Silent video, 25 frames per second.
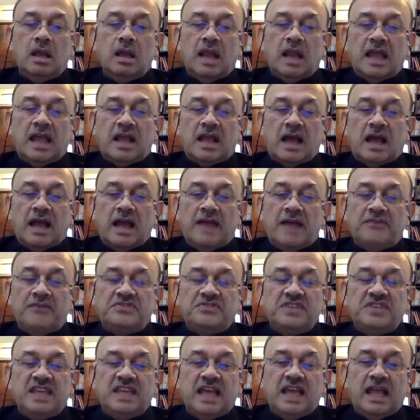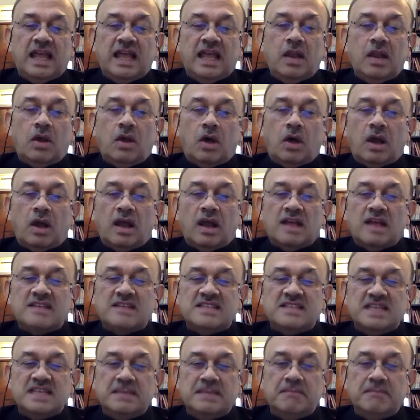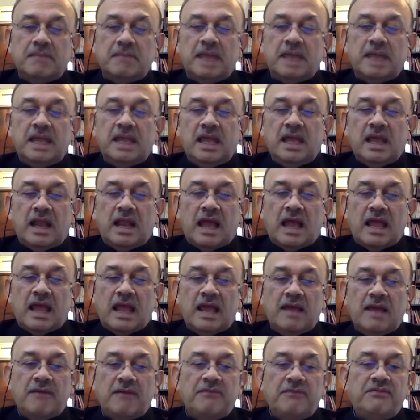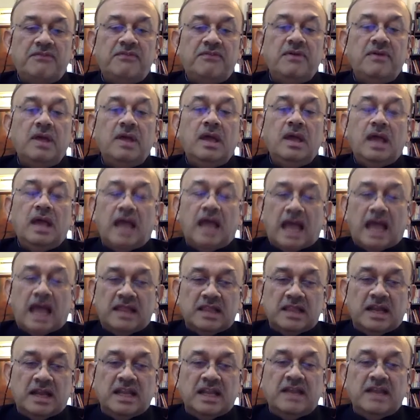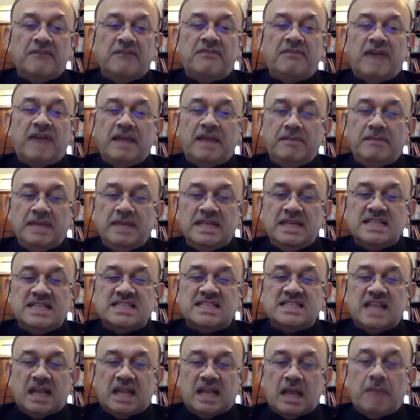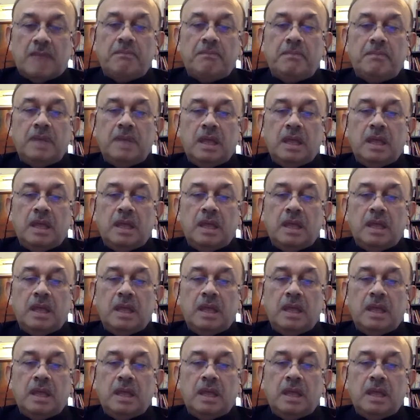like IFCL or ASEEM by NIIF and the DFI being set up.